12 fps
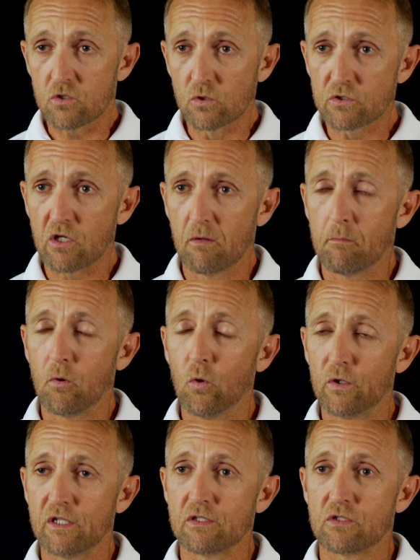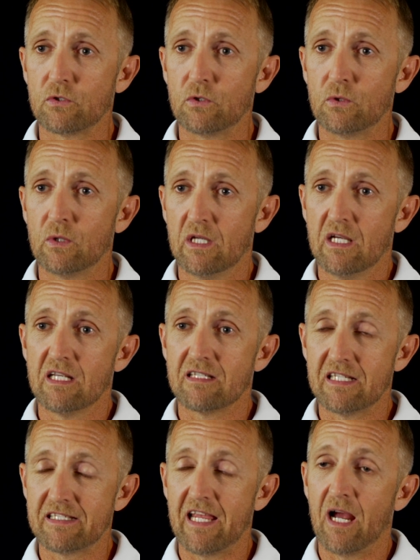It's also important to
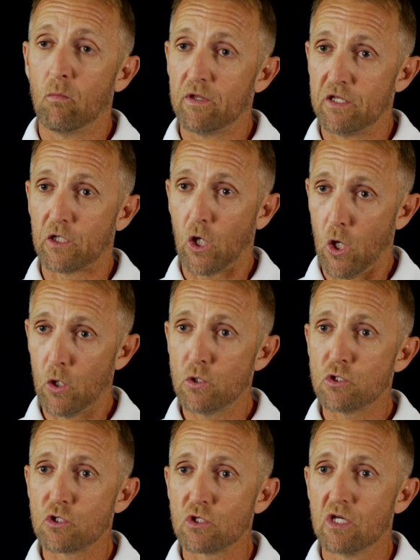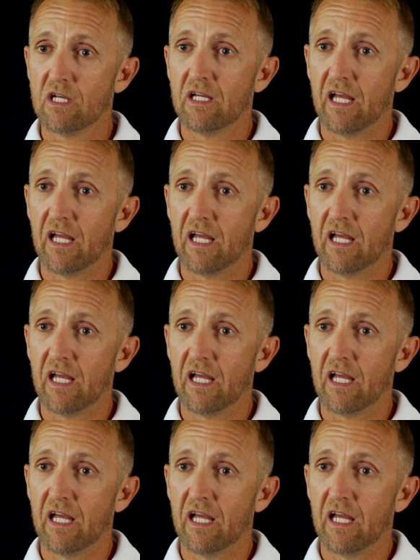sit down with your coach